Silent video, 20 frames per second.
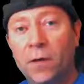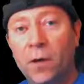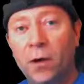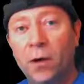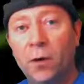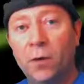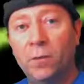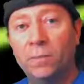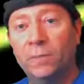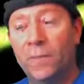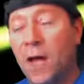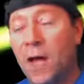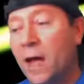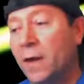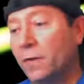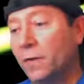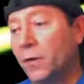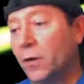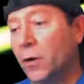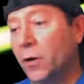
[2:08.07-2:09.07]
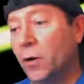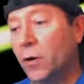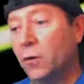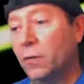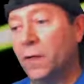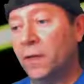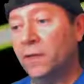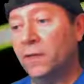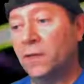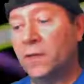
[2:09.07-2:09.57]
know, I don't
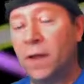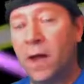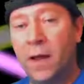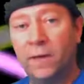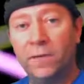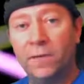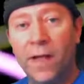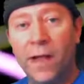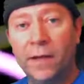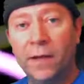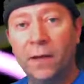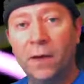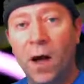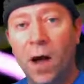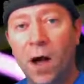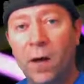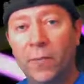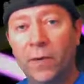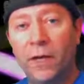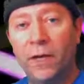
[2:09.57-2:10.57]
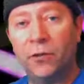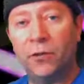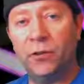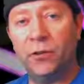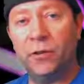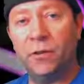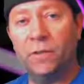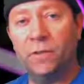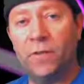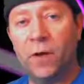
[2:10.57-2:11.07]
know, it's kind of like a
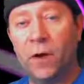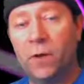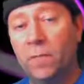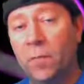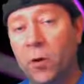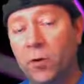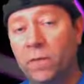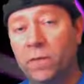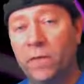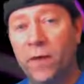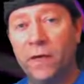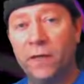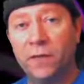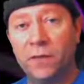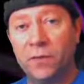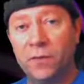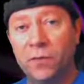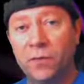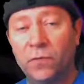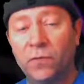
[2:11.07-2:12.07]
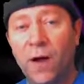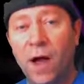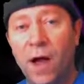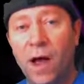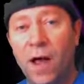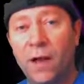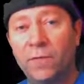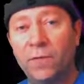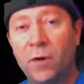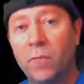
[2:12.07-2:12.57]
combination of they're motivated to
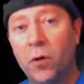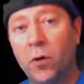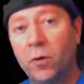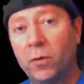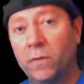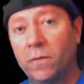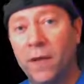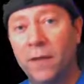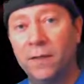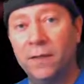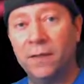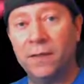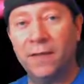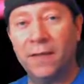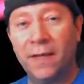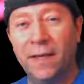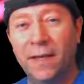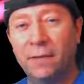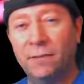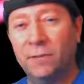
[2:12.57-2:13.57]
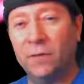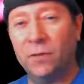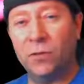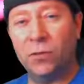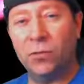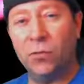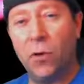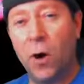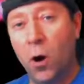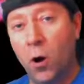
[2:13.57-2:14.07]
survive, they're motivated to get
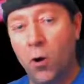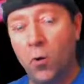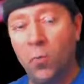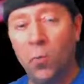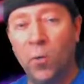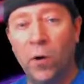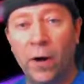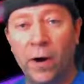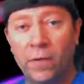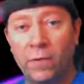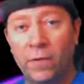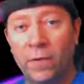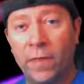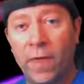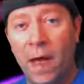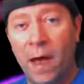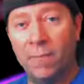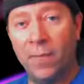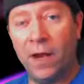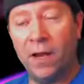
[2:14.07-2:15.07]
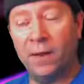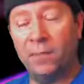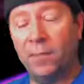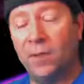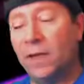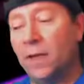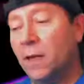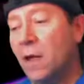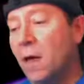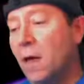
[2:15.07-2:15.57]
to home, wherever that might
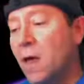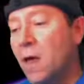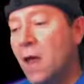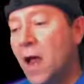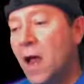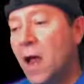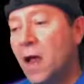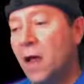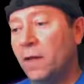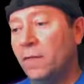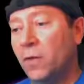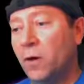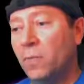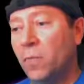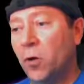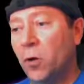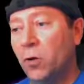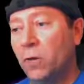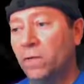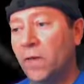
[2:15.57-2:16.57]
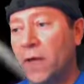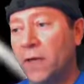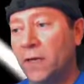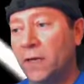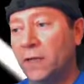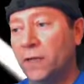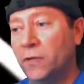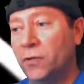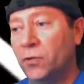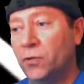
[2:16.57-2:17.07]
be, and they're
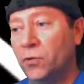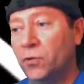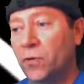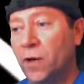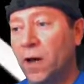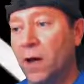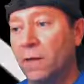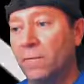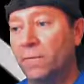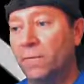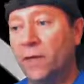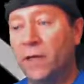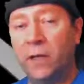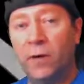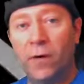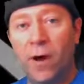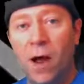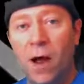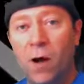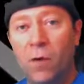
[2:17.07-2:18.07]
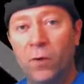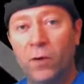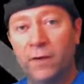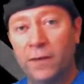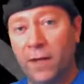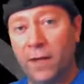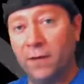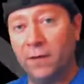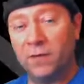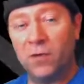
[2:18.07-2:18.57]
motivated to figure out what
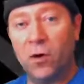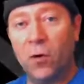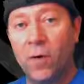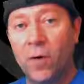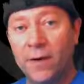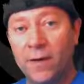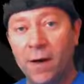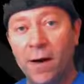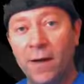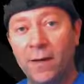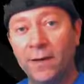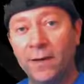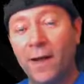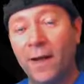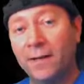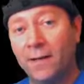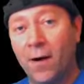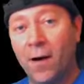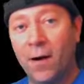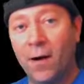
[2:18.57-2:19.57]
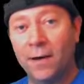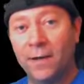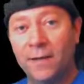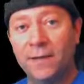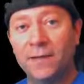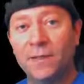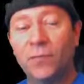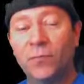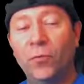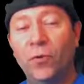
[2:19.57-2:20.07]
the hell's going on, like the
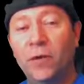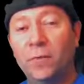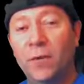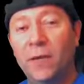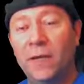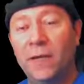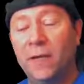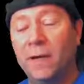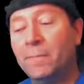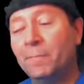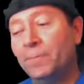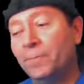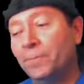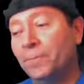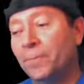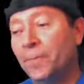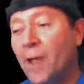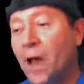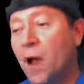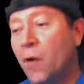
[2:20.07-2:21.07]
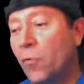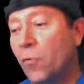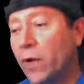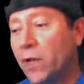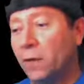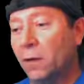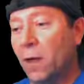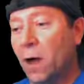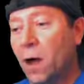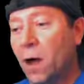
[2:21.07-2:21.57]
audience would be. I
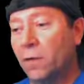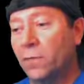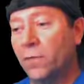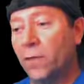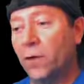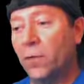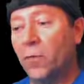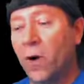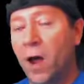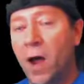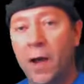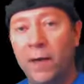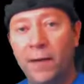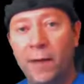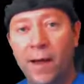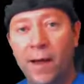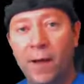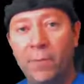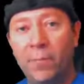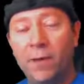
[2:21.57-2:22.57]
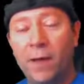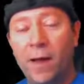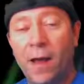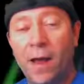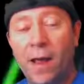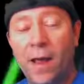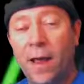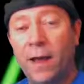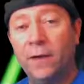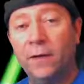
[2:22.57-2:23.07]
went along for the ride.
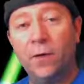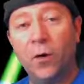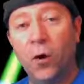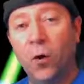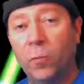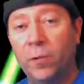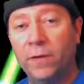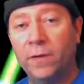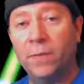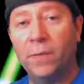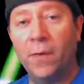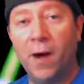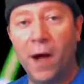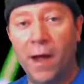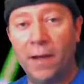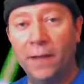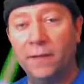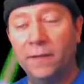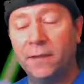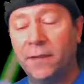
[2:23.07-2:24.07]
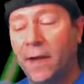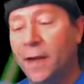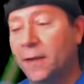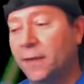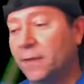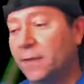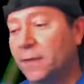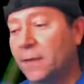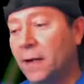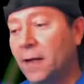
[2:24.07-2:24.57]
I had an open mind,
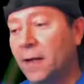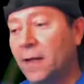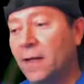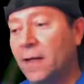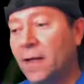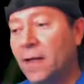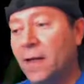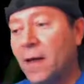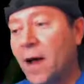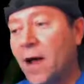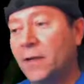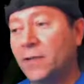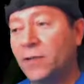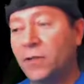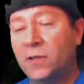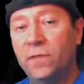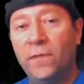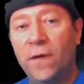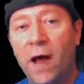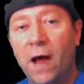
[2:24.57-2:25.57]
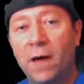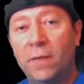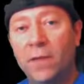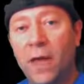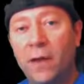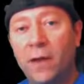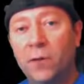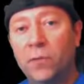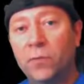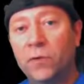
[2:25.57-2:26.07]
and I just found
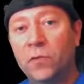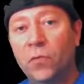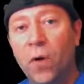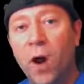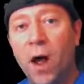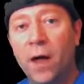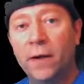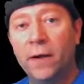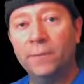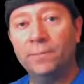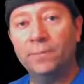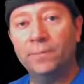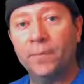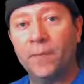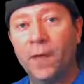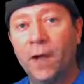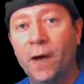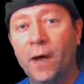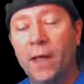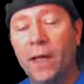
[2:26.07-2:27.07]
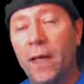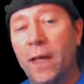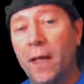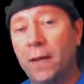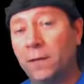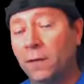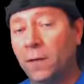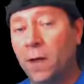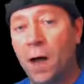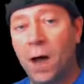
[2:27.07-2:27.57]
that it was rotten. It
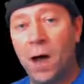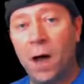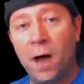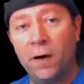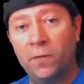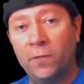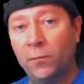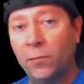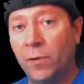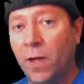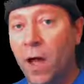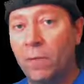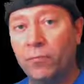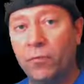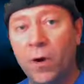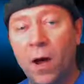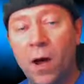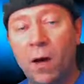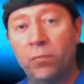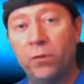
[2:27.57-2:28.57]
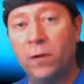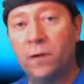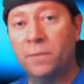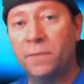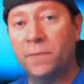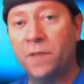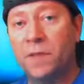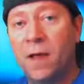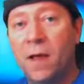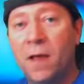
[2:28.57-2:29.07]
had a lot of plot
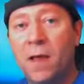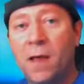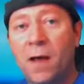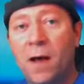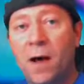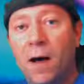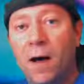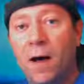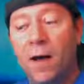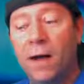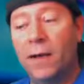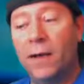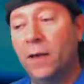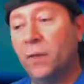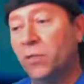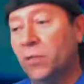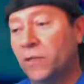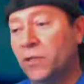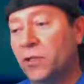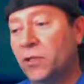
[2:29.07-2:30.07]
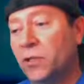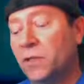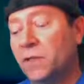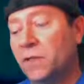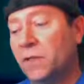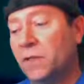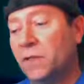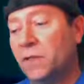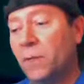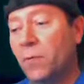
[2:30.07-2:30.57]
problems. It was
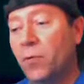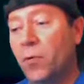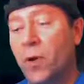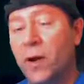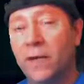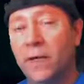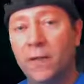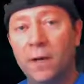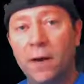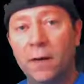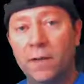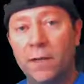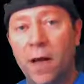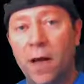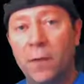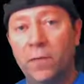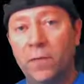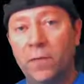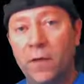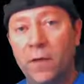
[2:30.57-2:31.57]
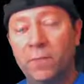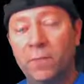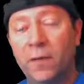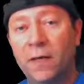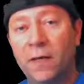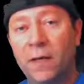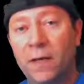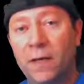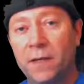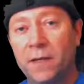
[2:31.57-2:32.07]
just disappointing on top of it
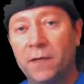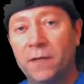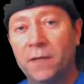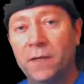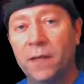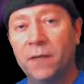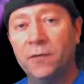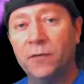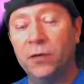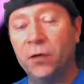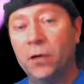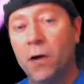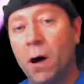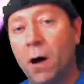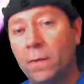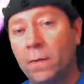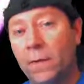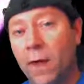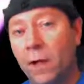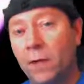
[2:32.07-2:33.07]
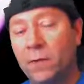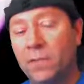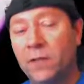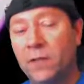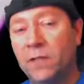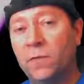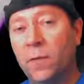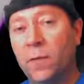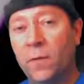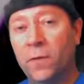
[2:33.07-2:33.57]
because it took all the
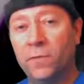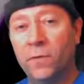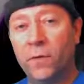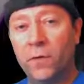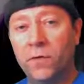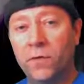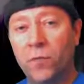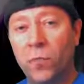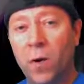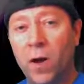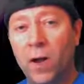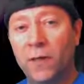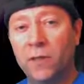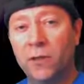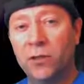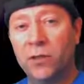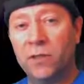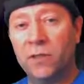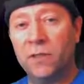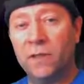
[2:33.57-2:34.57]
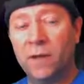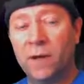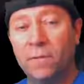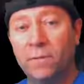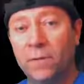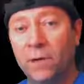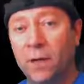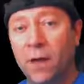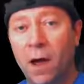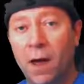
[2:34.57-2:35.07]
elements from the first one and just
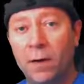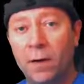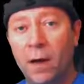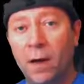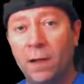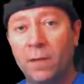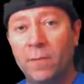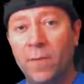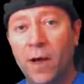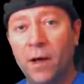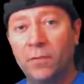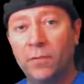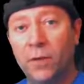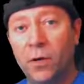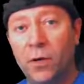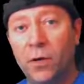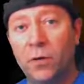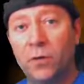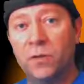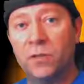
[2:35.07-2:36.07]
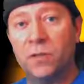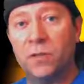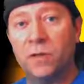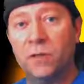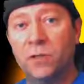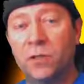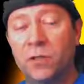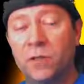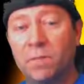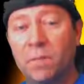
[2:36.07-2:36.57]
forgot all about those
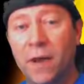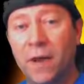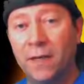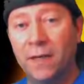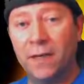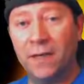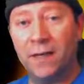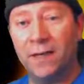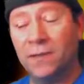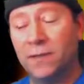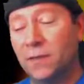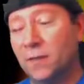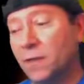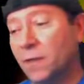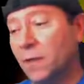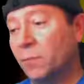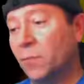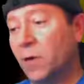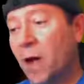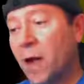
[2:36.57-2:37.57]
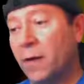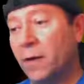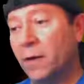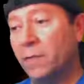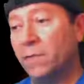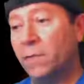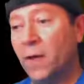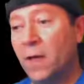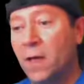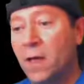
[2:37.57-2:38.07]
and just made it into some kind
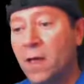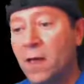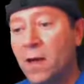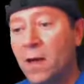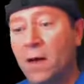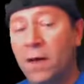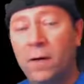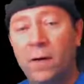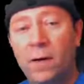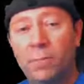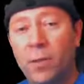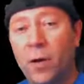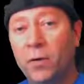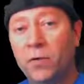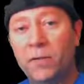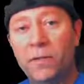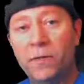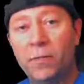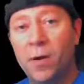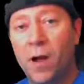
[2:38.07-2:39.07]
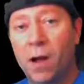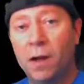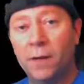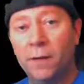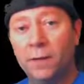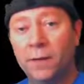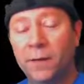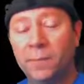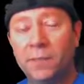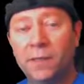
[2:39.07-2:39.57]
of
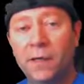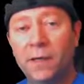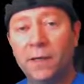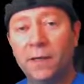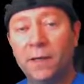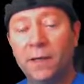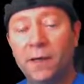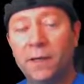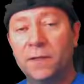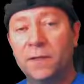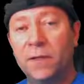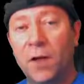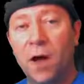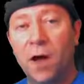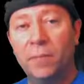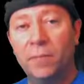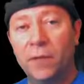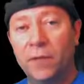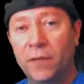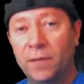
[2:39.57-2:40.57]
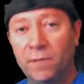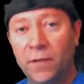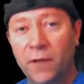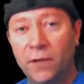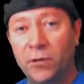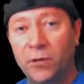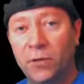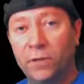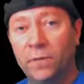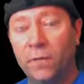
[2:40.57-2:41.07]
post-apocalyptic zombie
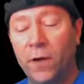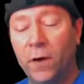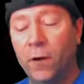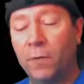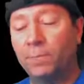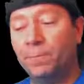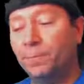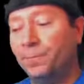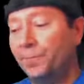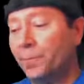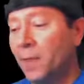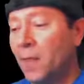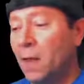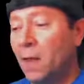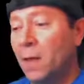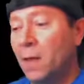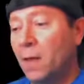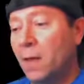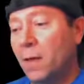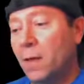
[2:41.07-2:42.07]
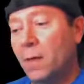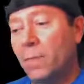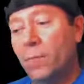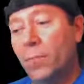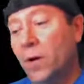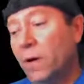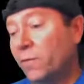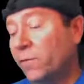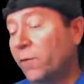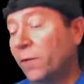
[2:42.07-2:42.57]
adventure film,
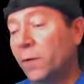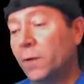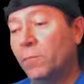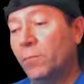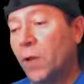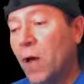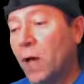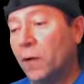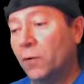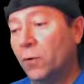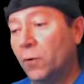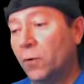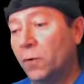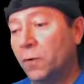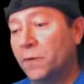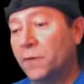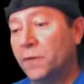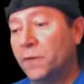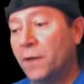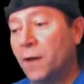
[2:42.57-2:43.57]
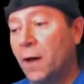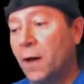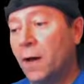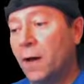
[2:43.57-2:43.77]
but full of plot holes.